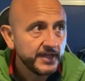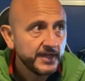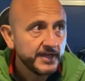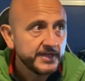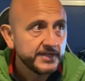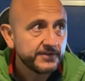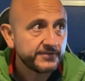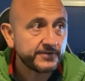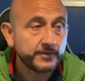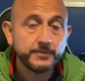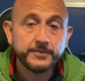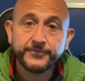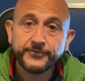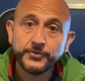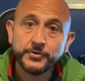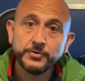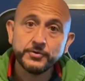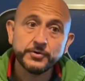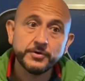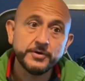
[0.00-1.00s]
So if
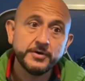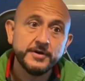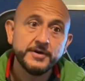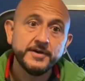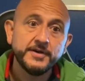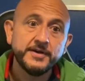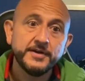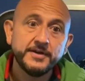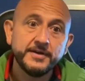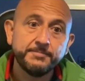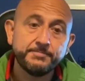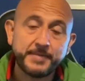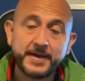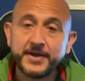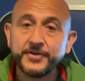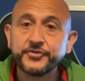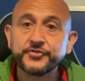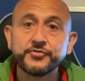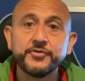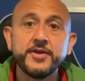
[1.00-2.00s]
your
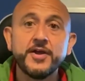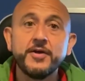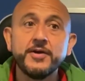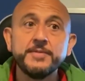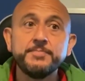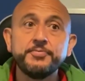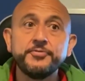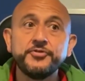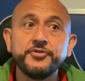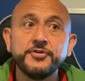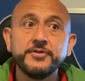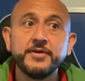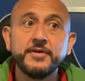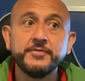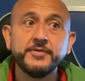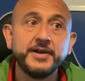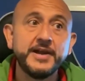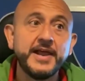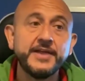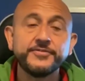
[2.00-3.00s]
battery only
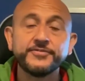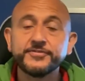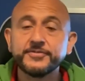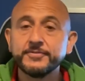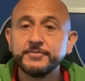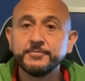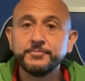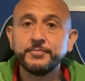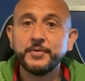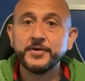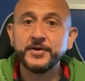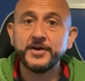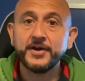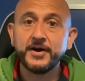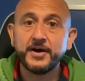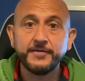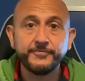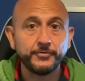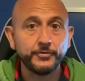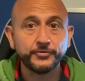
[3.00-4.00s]
lets
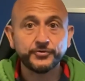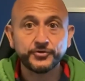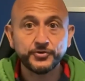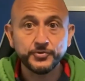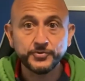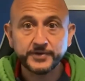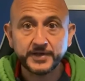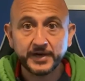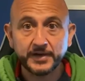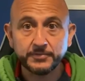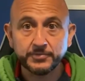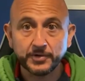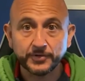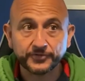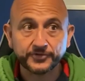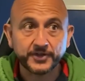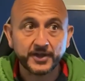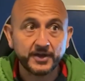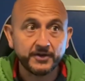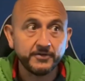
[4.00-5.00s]
1.5 or 2 kilowatts
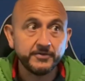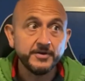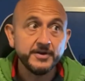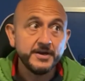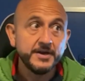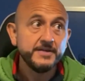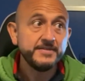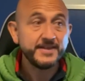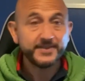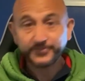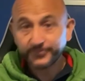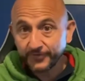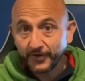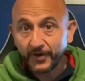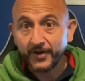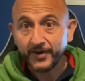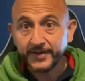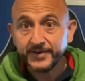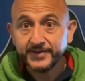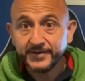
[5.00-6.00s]
go, that's
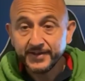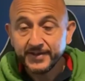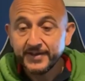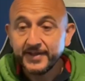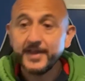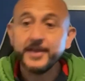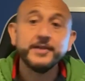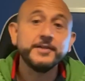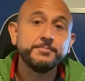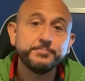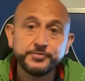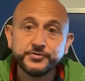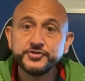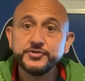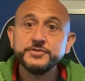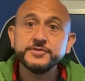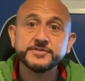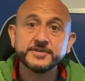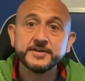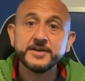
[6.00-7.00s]
fine. It'll
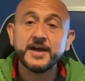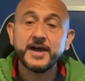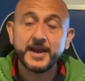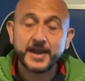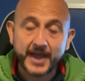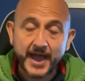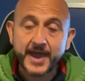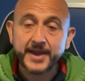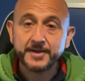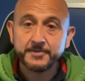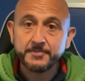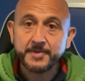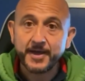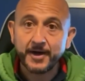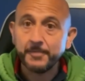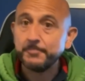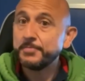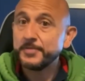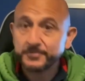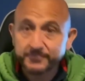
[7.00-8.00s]
produce an
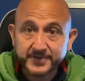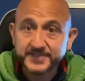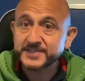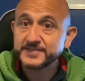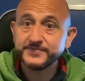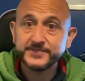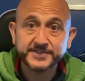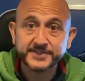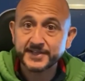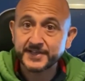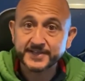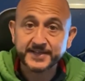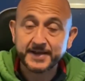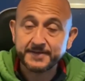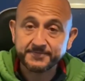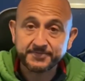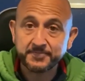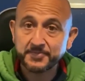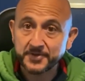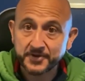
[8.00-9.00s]
amount, but the rest of it's going to come
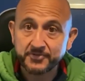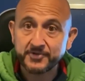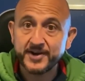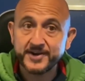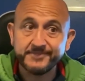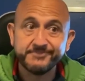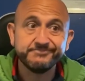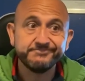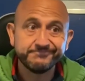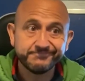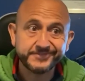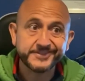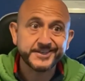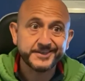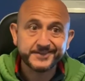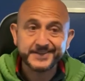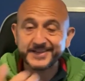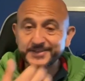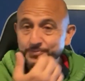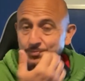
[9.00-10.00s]
from the grid. So
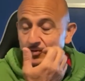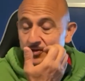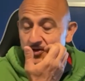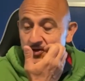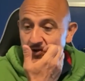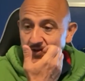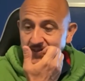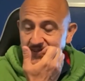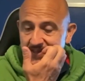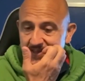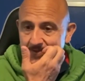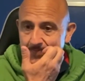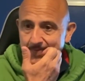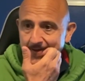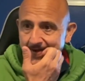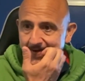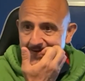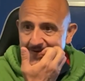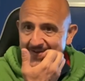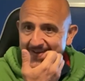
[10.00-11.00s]
that's what you've got to think
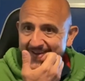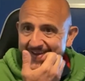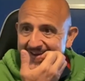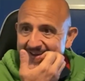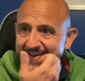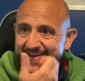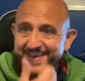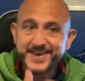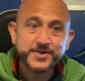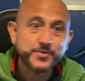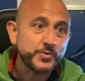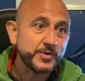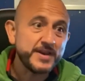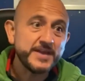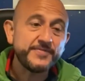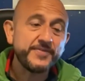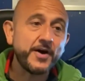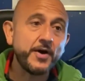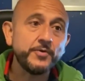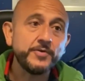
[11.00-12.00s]
about. Equally,
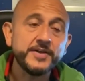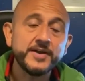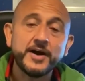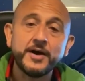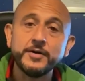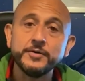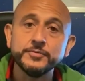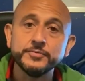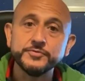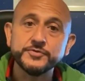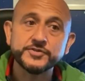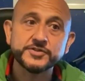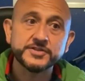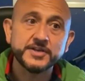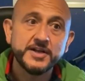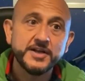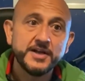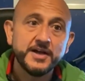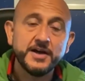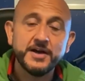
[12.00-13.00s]
if it only holds
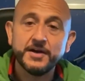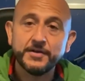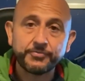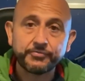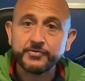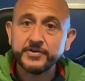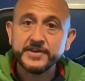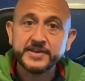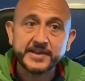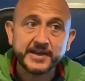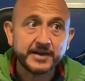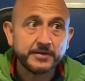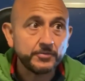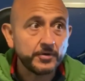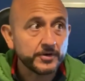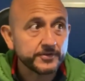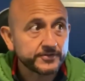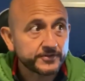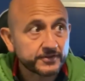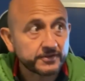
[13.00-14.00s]
3
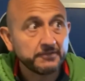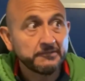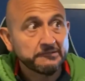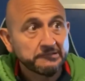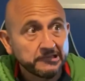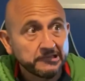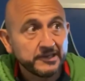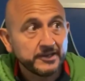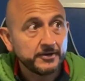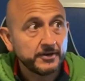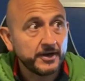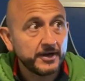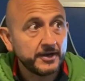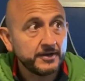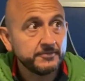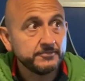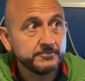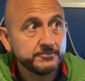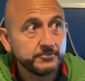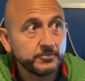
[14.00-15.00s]
kilowatts,
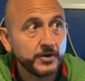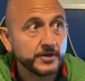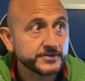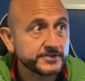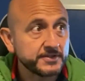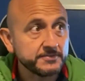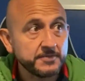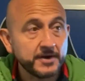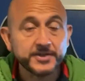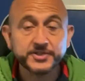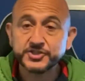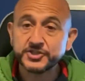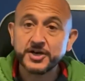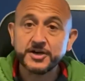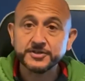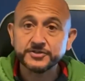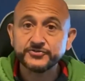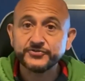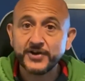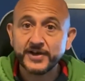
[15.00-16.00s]
whilst it might
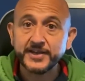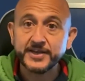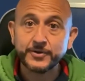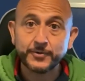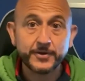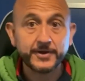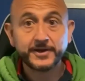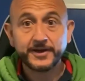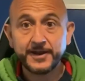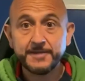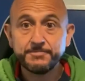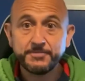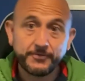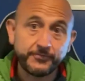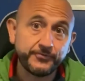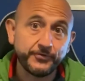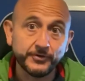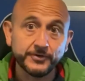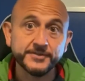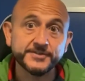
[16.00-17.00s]
charge fairly quickly and be
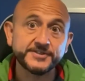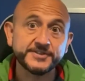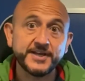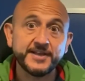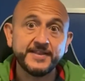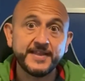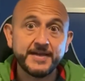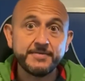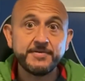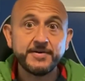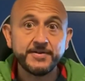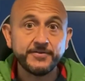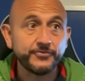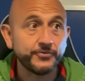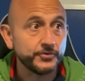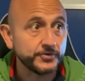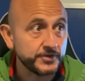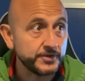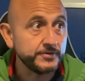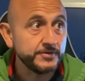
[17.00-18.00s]
full and sitting there ready for
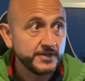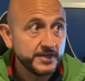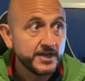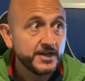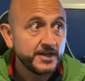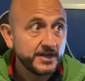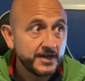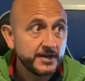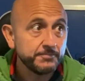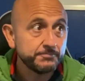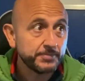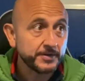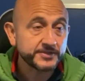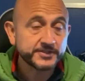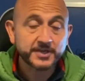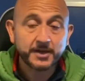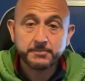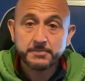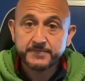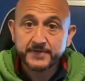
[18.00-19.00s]
you, by the
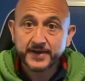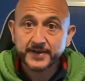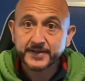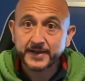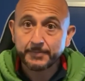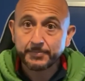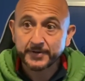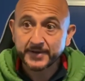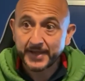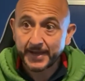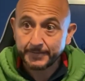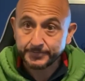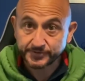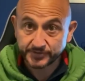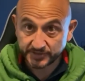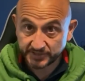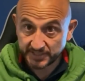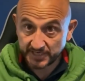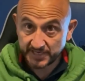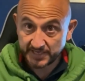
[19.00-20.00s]
time you've had a couple of cups of
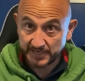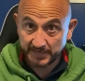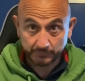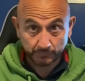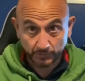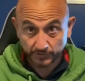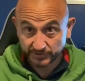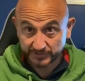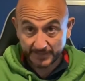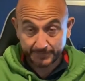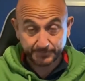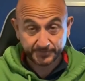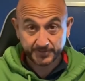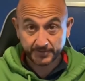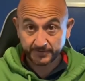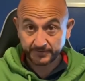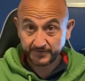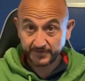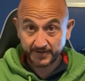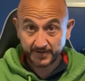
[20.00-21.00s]
tea and watched an episode
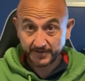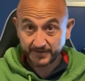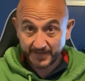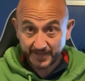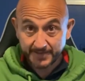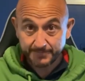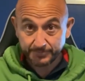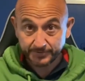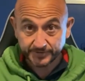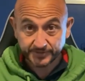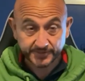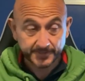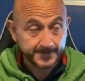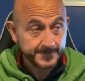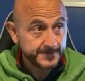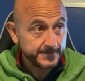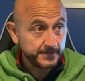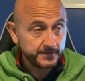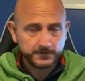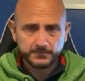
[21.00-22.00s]
of Neighbours,
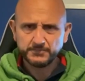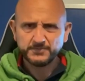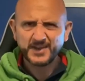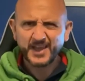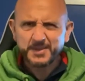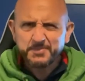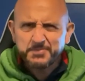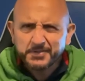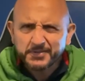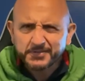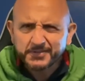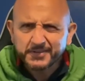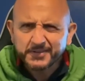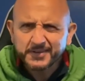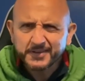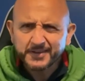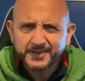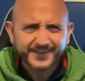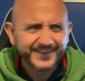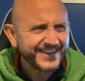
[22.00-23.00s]

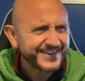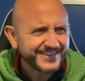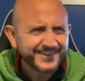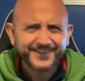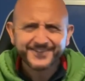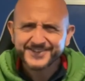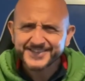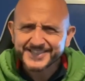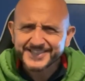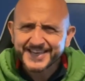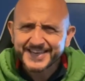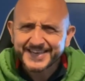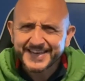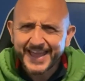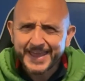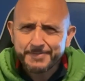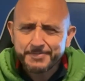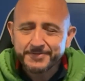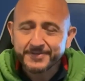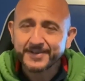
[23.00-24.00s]
did I just say
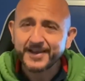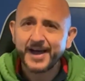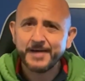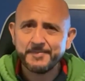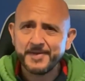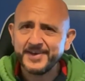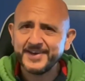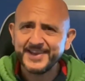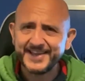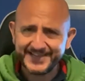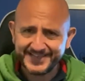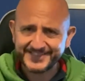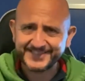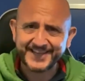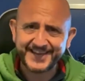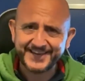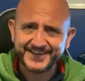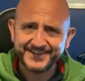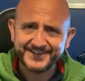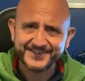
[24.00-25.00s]
Neighbours? I meant
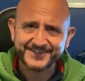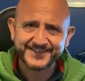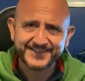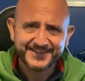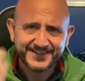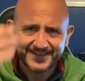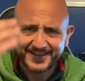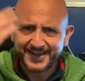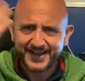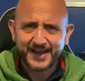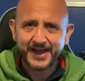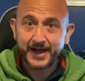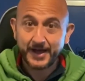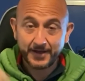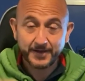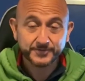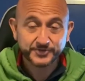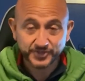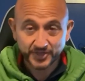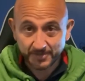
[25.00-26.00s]
EastEnders. I'm
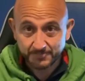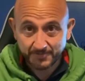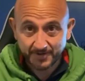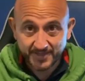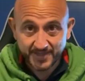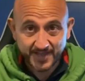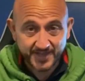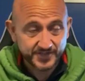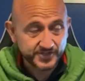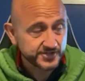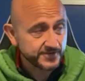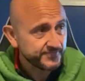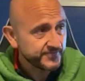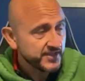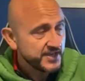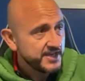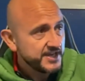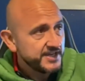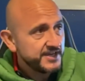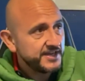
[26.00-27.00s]
showing my age.
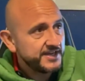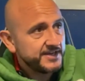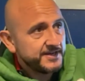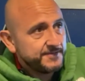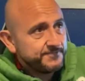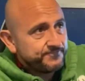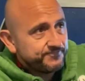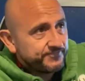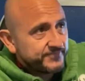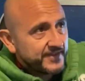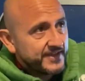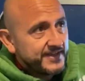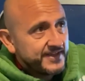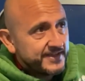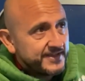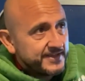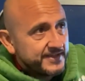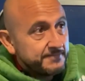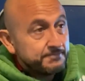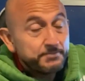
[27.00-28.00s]

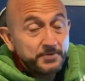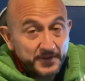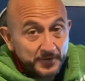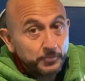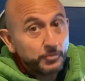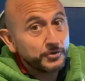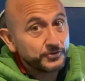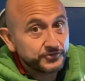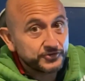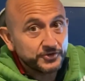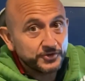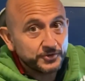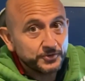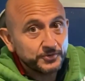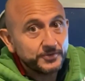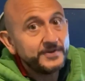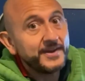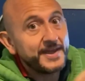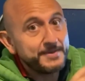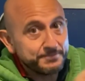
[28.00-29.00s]
But it was cool.
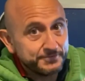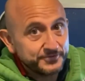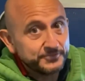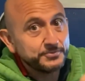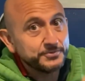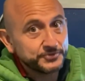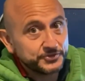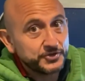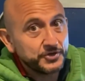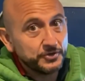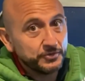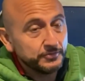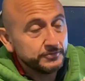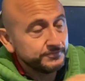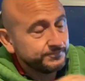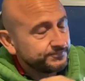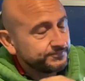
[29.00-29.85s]
Neighbours was cool.